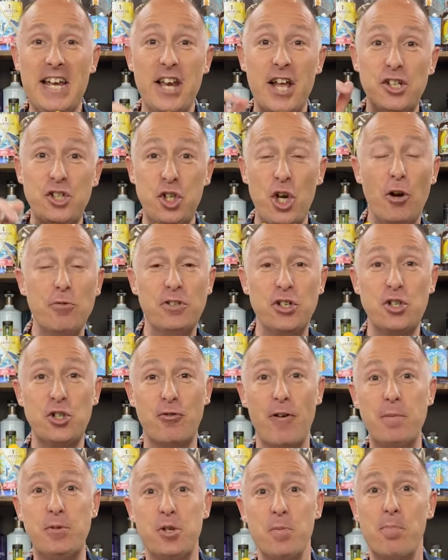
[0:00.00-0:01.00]
in the show
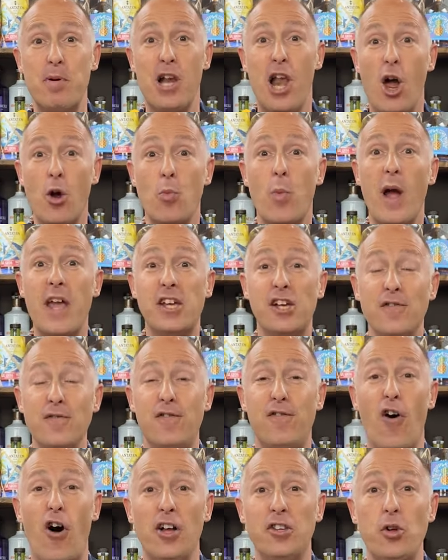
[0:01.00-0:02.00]
description below where you
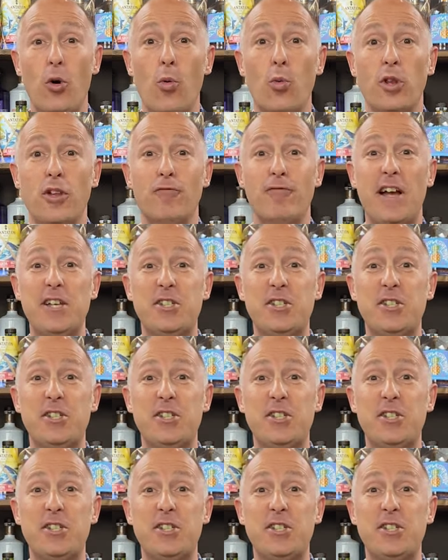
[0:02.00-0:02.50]
can find all the